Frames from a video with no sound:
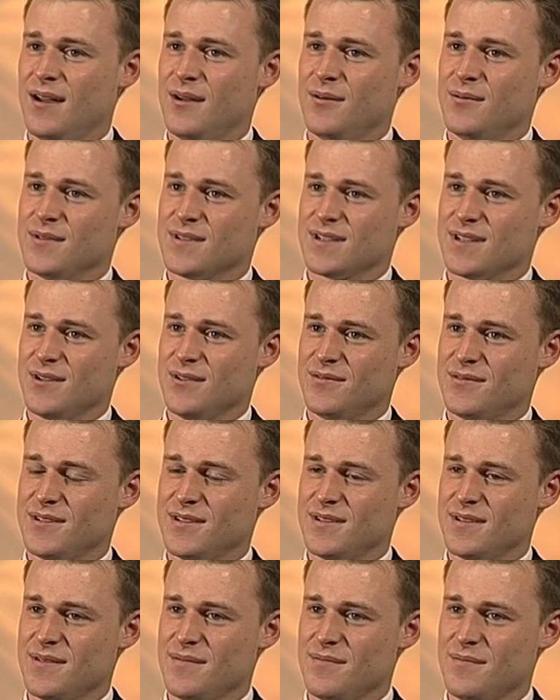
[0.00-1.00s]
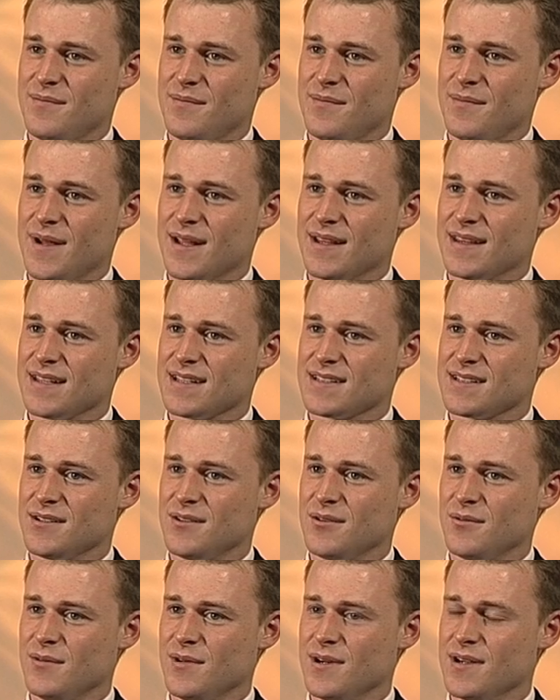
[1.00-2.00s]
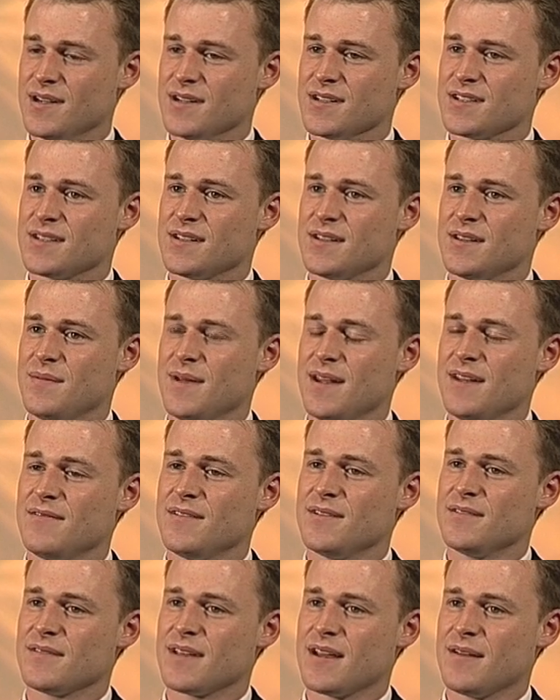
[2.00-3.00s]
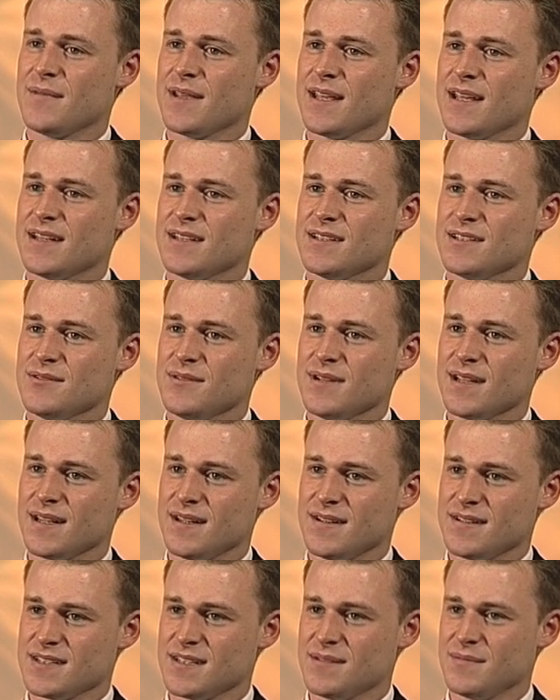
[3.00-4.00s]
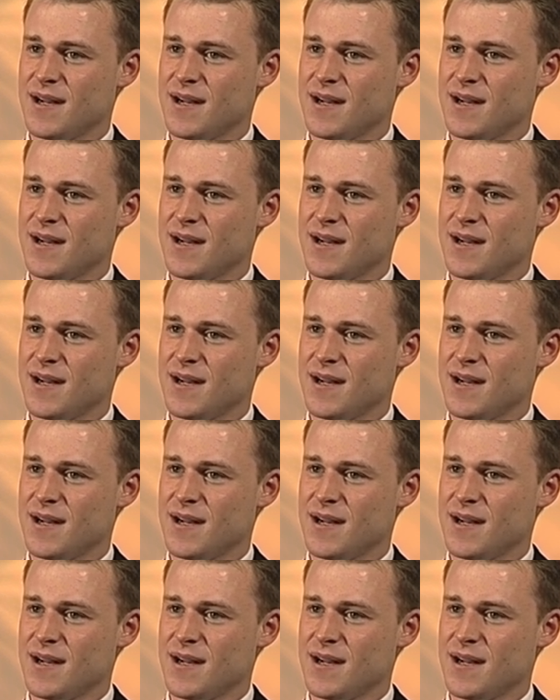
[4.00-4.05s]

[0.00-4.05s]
which can often make things a lot worse. So the benefit of coming in and doing a lasting